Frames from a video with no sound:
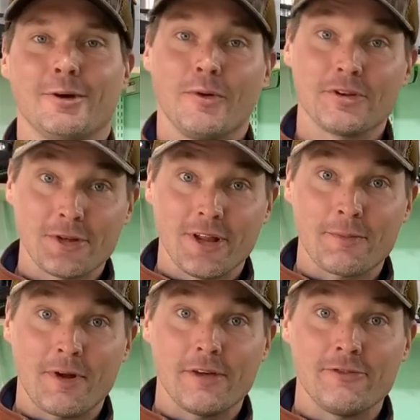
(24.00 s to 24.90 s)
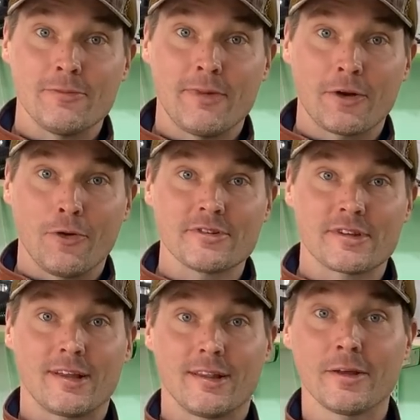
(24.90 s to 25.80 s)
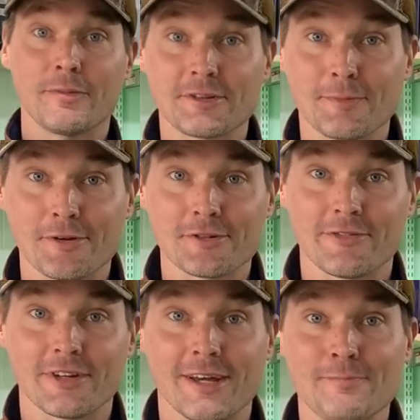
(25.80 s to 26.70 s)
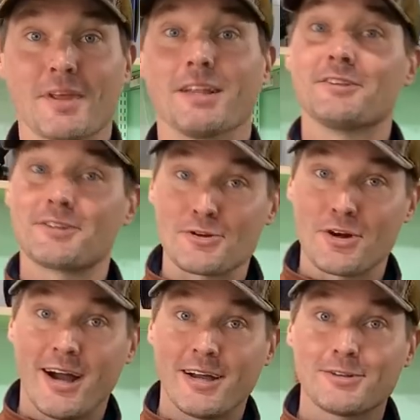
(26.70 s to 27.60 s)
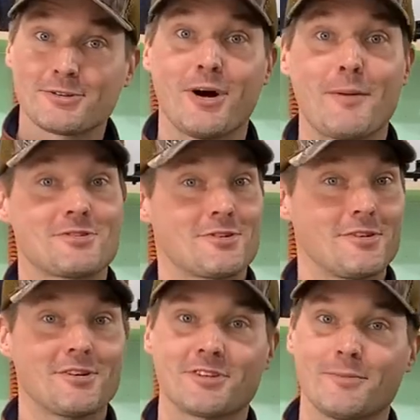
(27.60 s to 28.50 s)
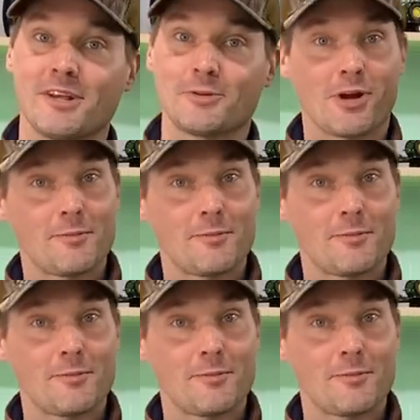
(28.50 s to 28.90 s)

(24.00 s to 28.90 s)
Well, so like many of you, my goal is to get a little bit smarter every day. At least I try. So I'm sure there's some days where